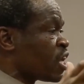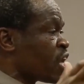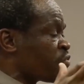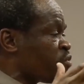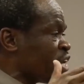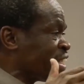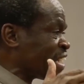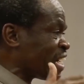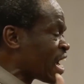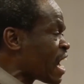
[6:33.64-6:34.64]
if we
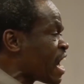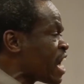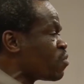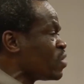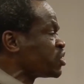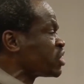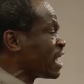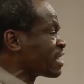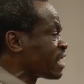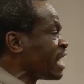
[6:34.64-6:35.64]
delay, we
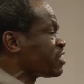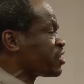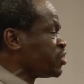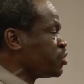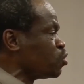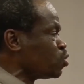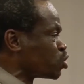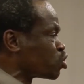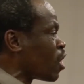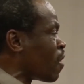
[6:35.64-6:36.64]
shall get
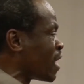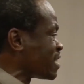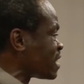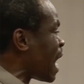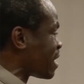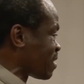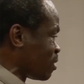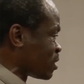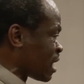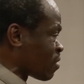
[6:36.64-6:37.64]
used to our
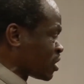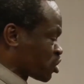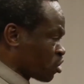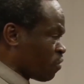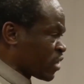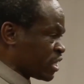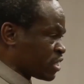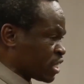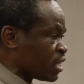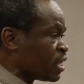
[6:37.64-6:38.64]
titles and our
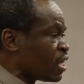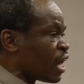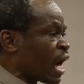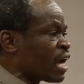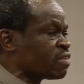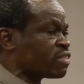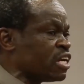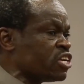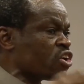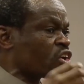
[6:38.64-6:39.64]
sovereignty, and the
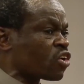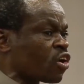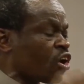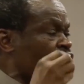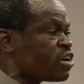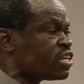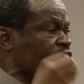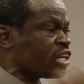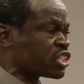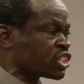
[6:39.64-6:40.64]

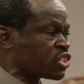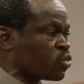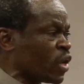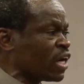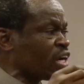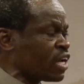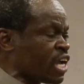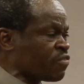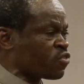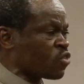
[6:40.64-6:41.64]
neo-colonialists will
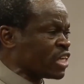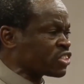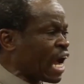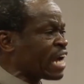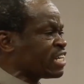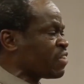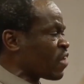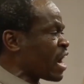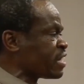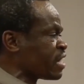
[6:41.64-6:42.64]
influence and
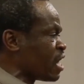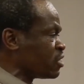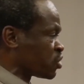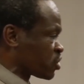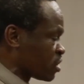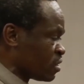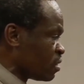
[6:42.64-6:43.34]
divide us.